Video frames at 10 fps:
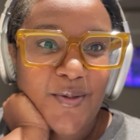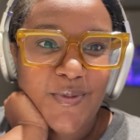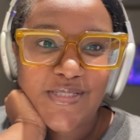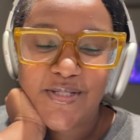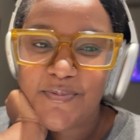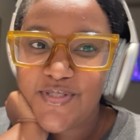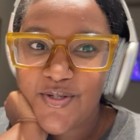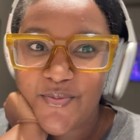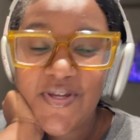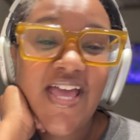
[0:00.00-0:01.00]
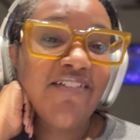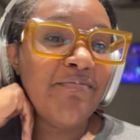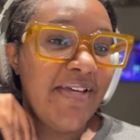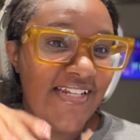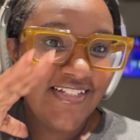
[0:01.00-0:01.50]
What's up? So we have
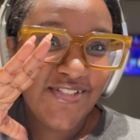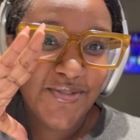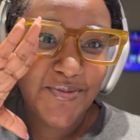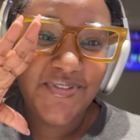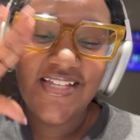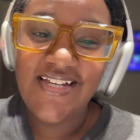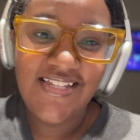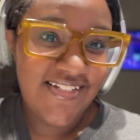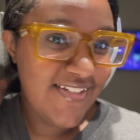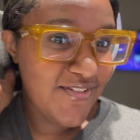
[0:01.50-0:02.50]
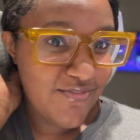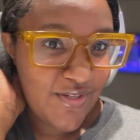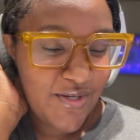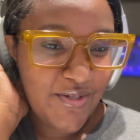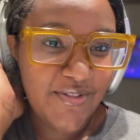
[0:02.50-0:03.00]
made it to the end of the
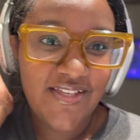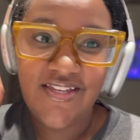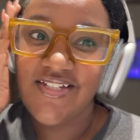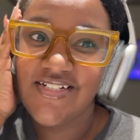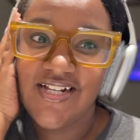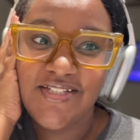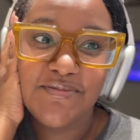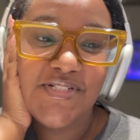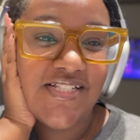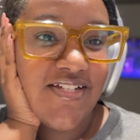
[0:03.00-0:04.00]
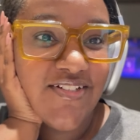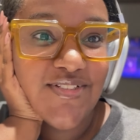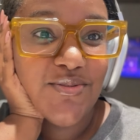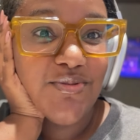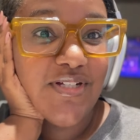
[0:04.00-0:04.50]
vlog, and I am just here
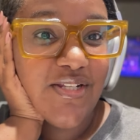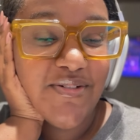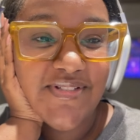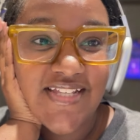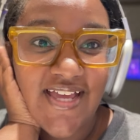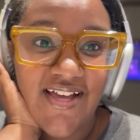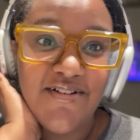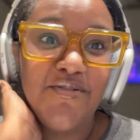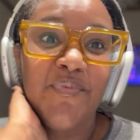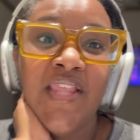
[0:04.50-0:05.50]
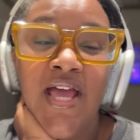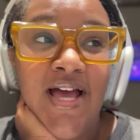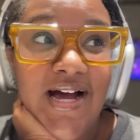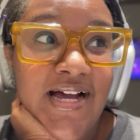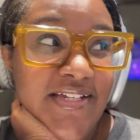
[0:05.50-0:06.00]
to close it out.
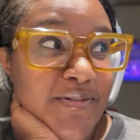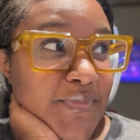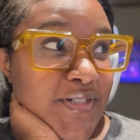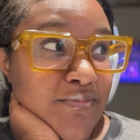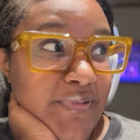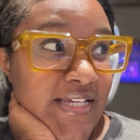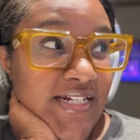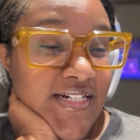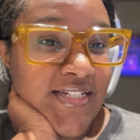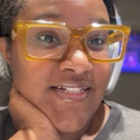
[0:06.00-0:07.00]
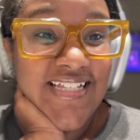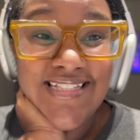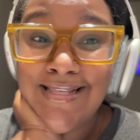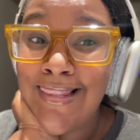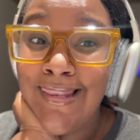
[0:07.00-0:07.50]
I am up editing.
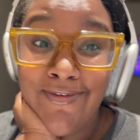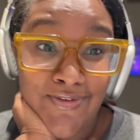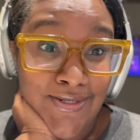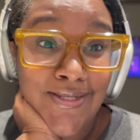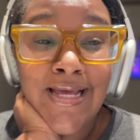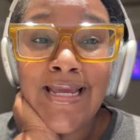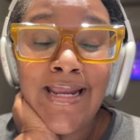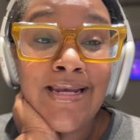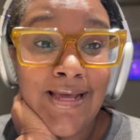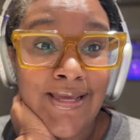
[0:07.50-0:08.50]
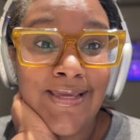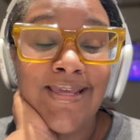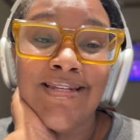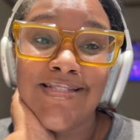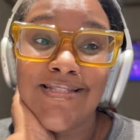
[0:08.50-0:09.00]
It's 11 o'clock at night,
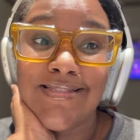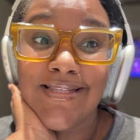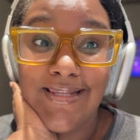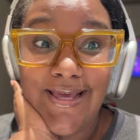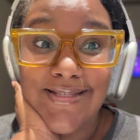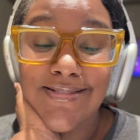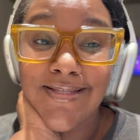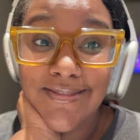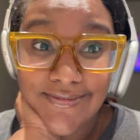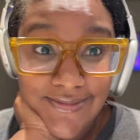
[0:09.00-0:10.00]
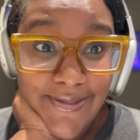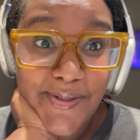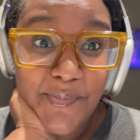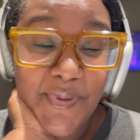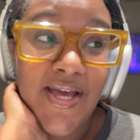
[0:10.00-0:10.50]
and this is the last clip.